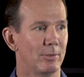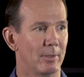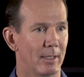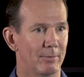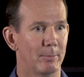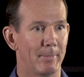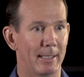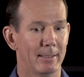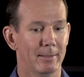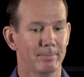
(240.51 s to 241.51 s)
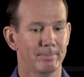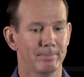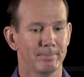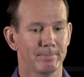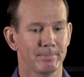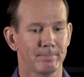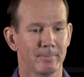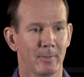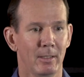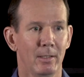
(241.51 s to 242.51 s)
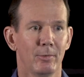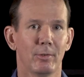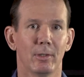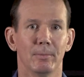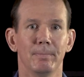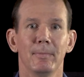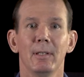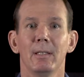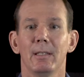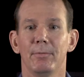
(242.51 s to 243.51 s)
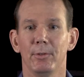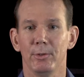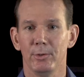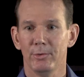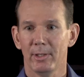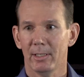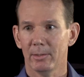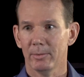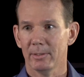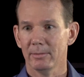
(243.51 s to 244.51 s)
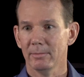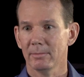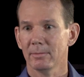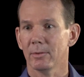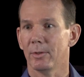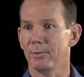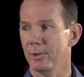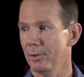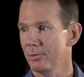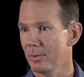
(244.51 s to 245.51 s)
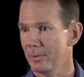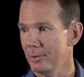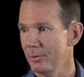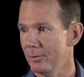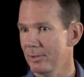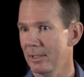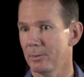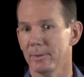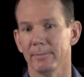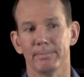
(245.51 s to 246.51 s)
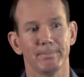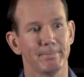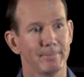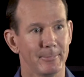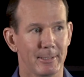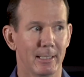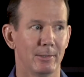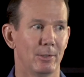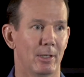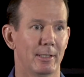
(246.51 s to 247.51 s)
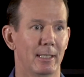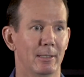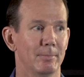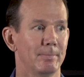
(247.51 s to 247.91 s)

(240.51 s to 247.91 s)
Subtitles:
you ever make. So if you use heroin, or if you know someone who uses heroin, get Narcan.